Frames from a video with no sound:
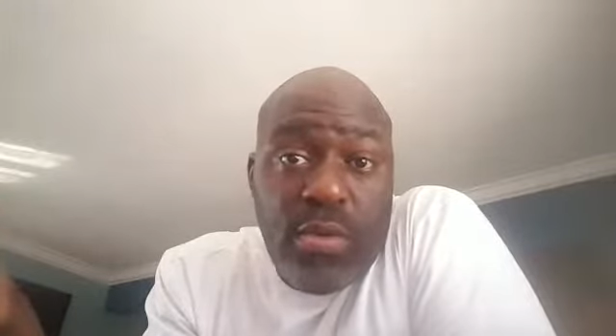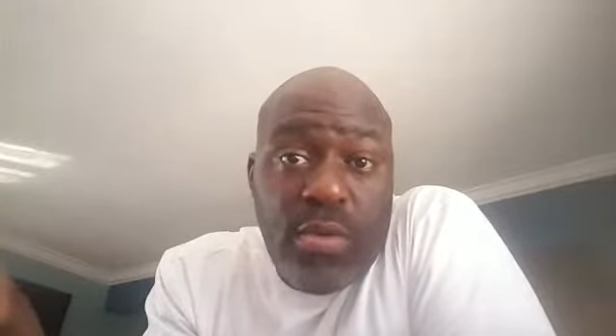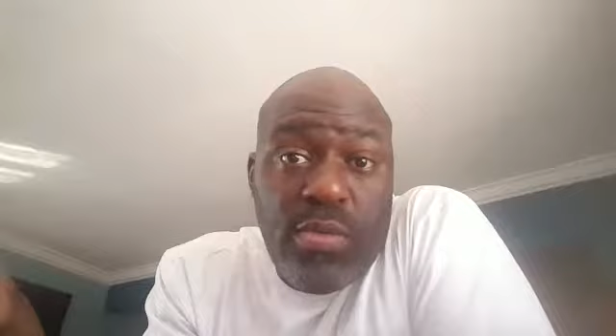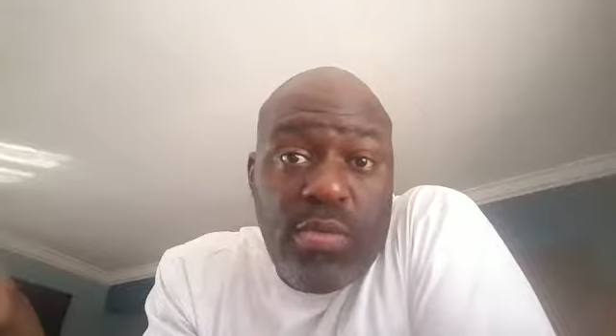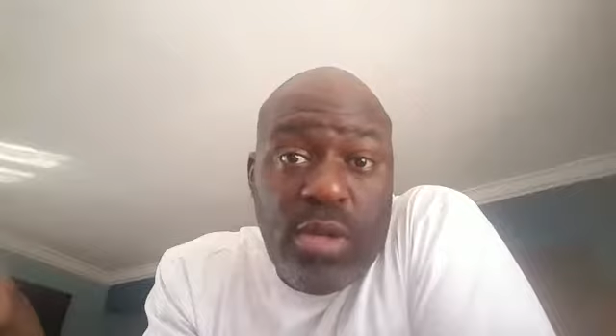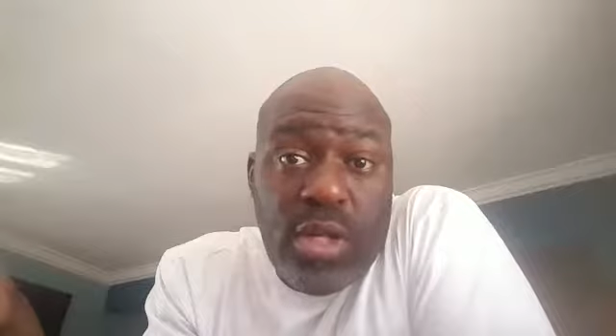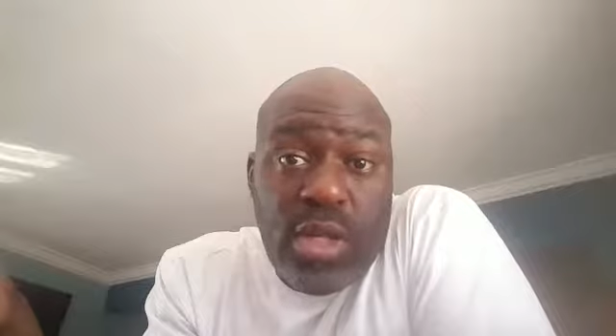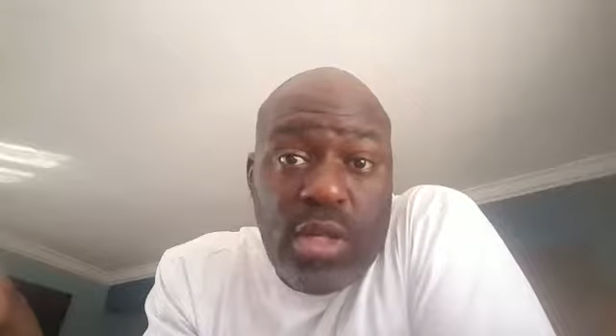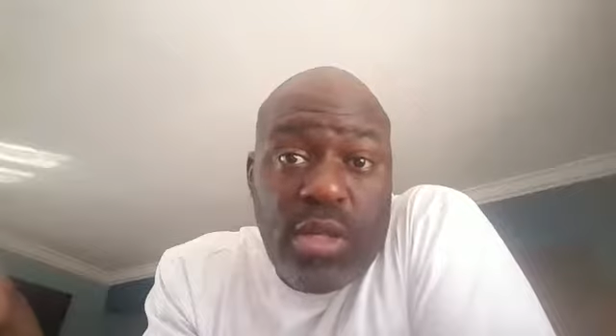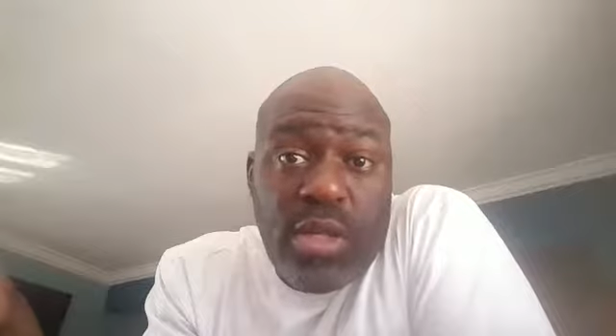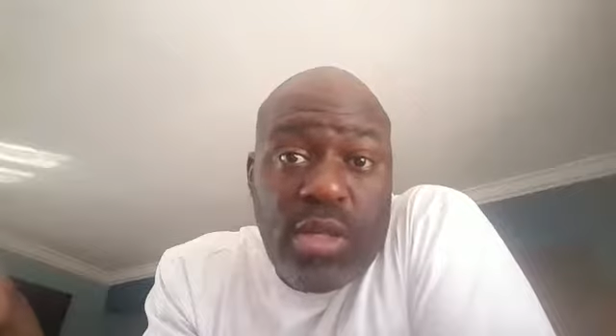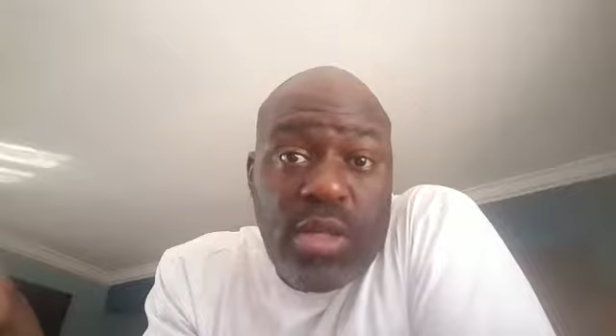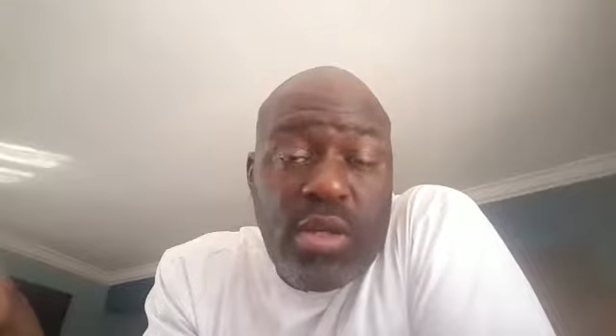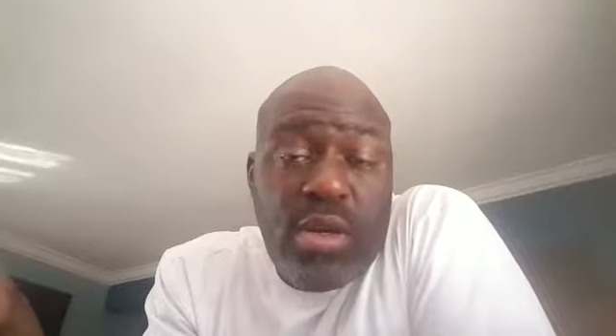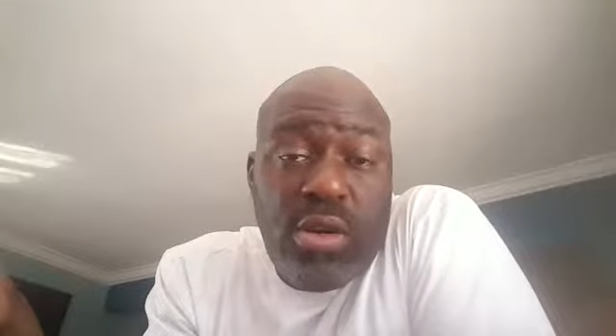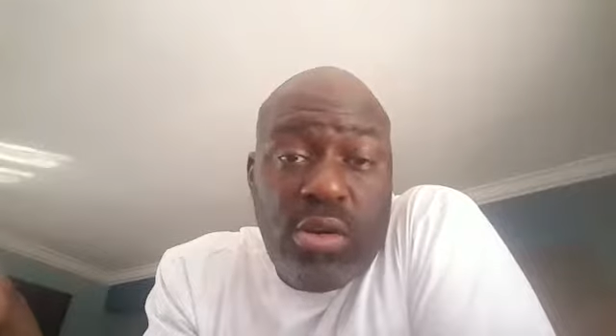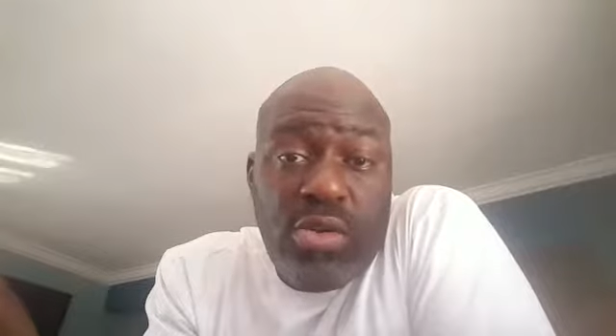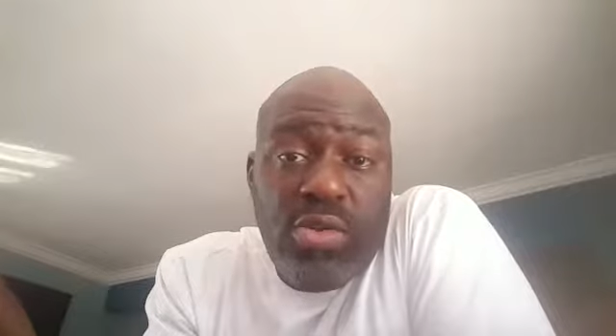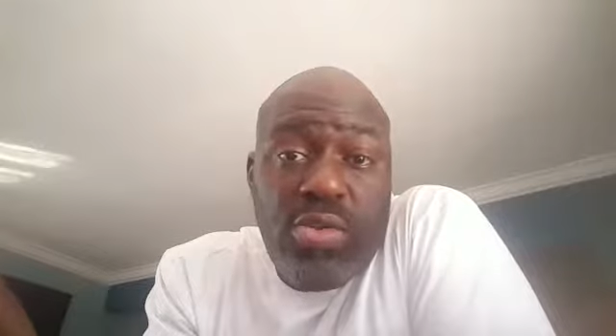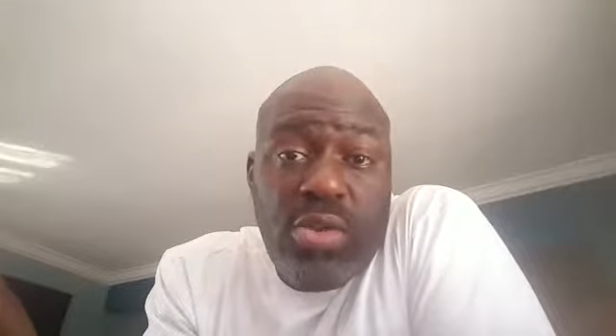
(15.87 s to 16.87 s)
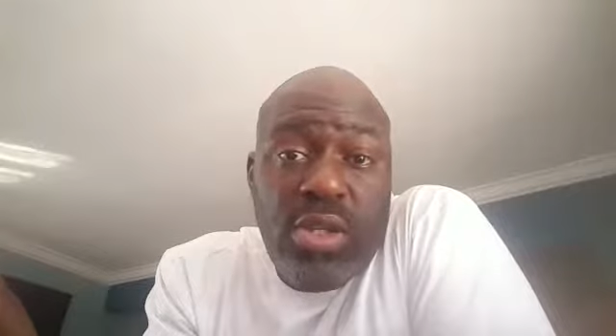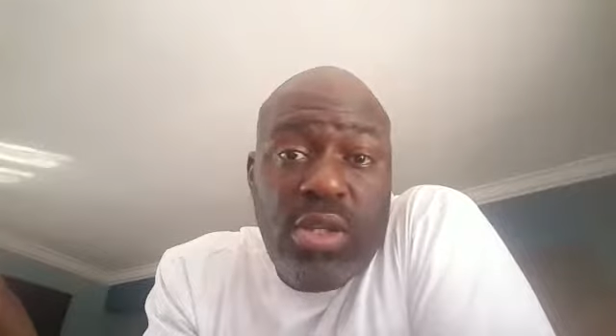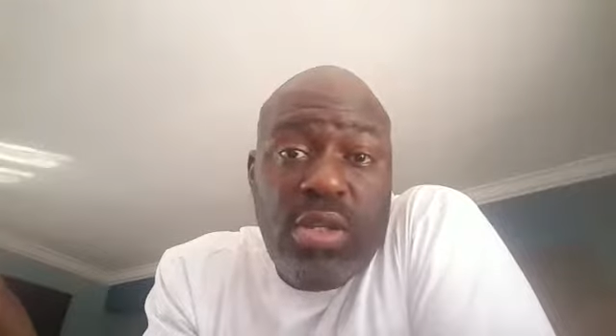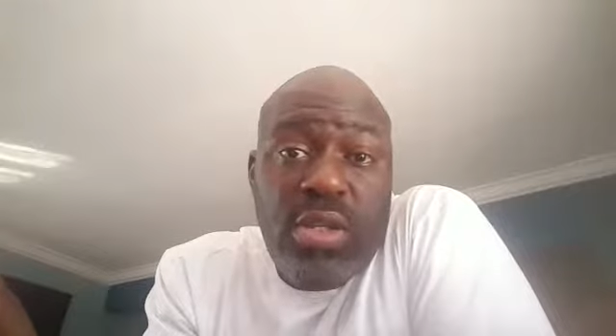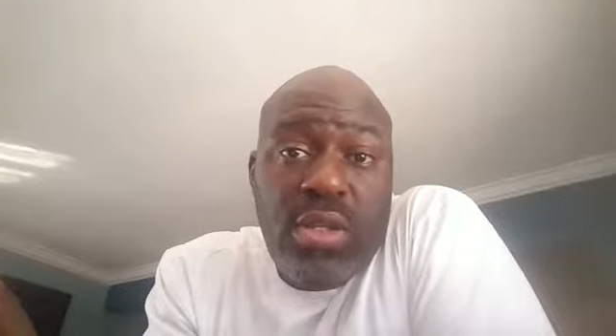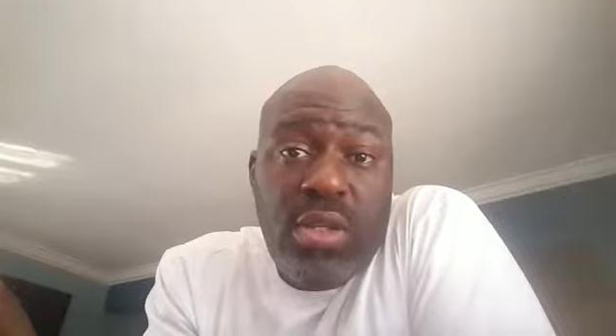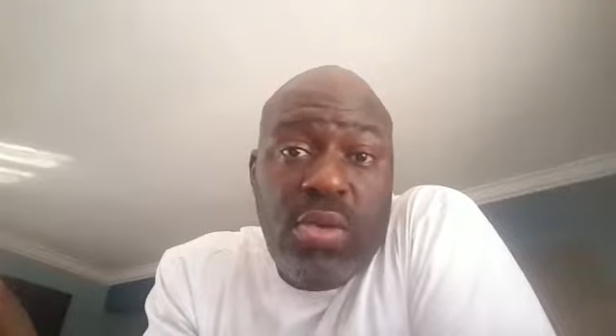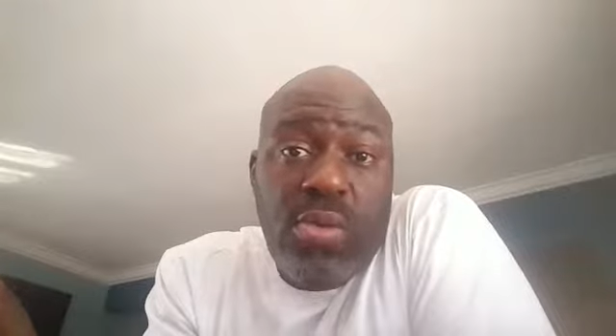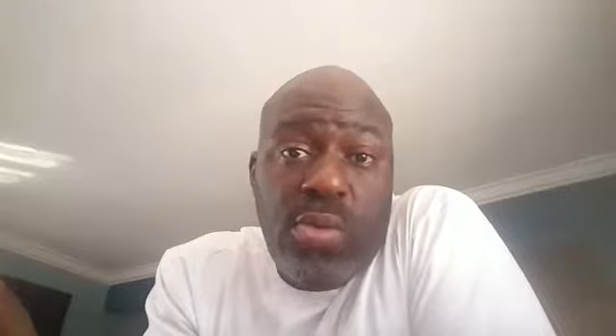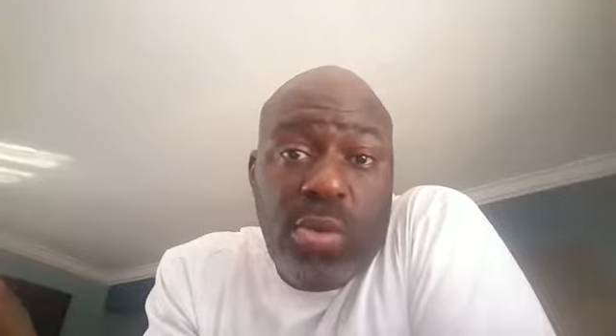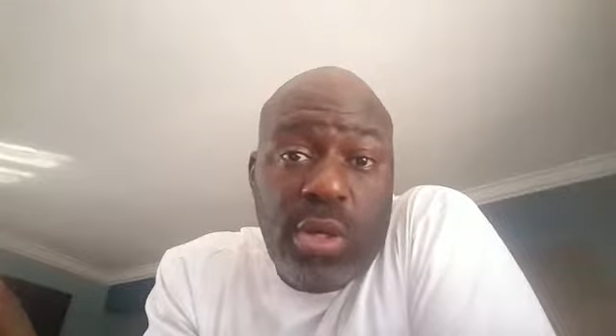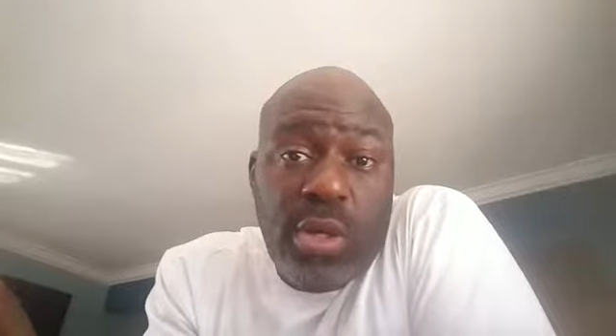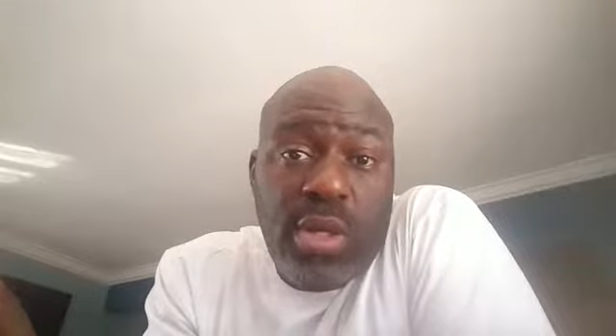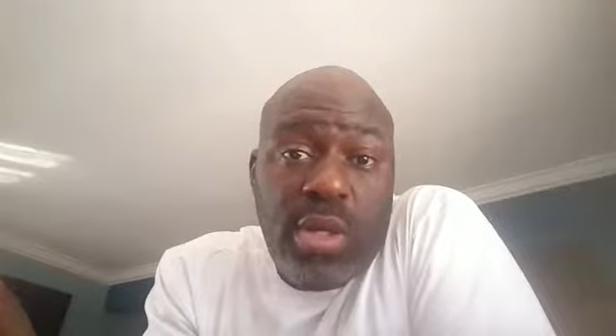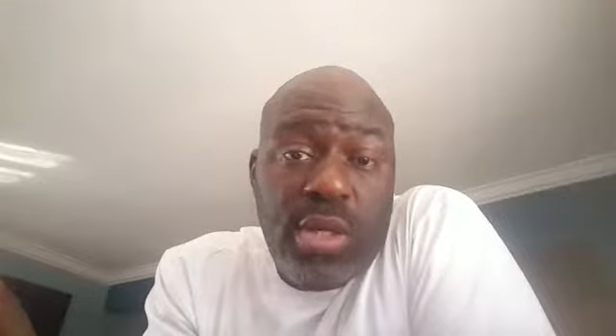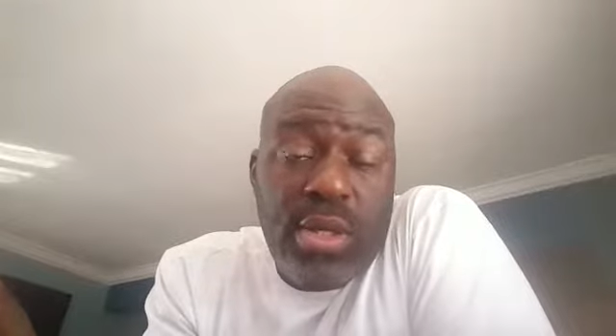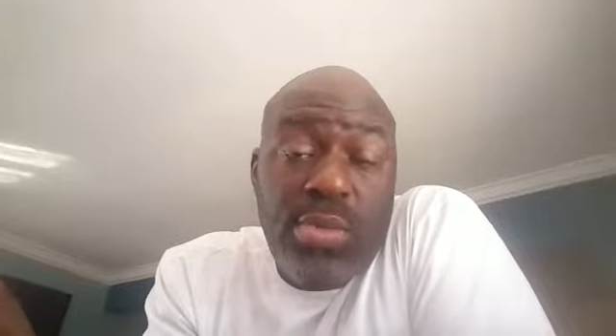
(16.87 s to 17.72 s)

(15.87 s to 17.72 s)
richest countries in the world.